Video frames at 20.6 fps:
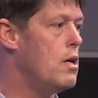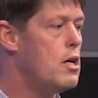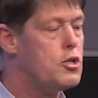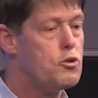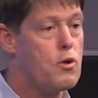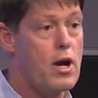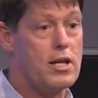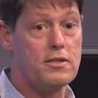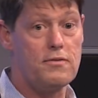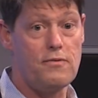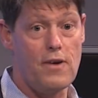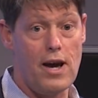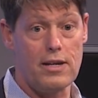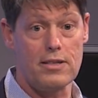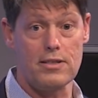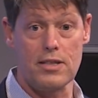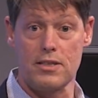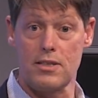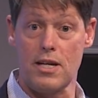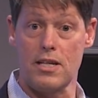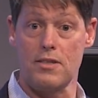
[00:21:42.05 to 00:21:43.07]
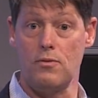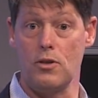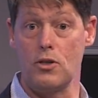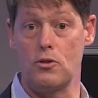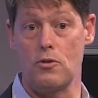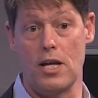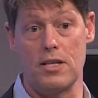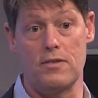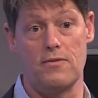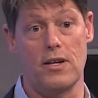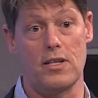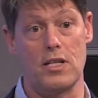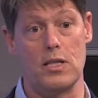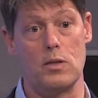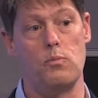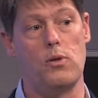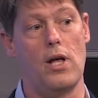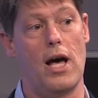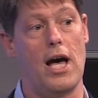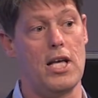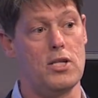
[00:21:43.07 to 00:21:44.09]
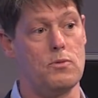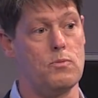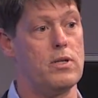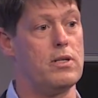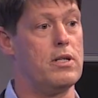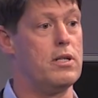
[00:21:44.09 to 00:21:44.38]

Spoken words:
successfully transfecting the plasmid